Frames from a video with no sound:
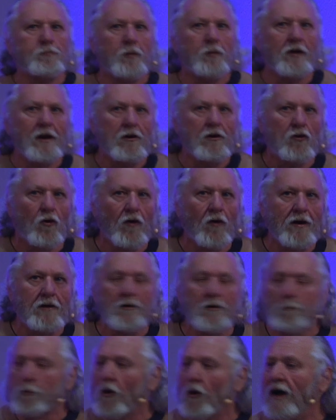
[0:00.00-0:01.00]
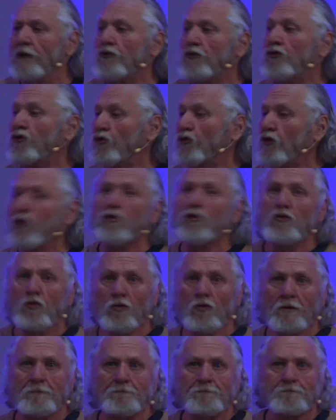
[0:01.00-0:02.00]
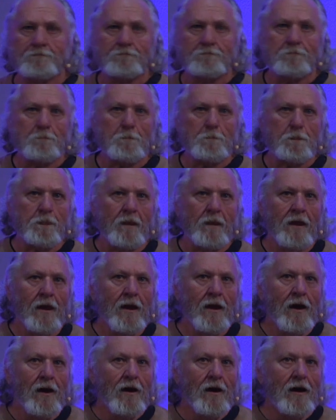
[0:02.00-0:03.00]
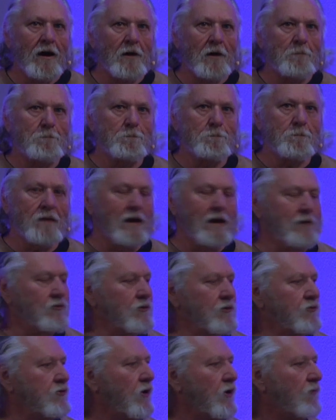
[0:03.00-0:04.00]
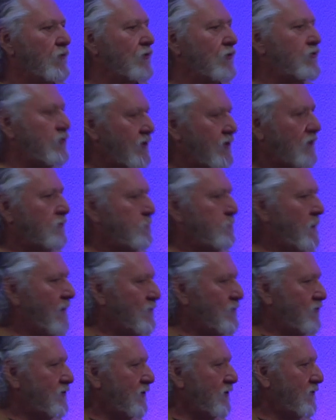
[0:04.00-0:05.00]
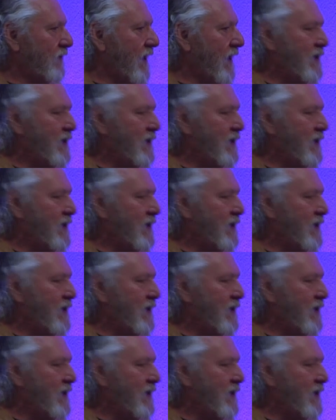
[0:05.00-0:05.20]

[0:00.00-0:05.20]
putting a coin in the bride's shoe. Um, it's a silver sixpence that they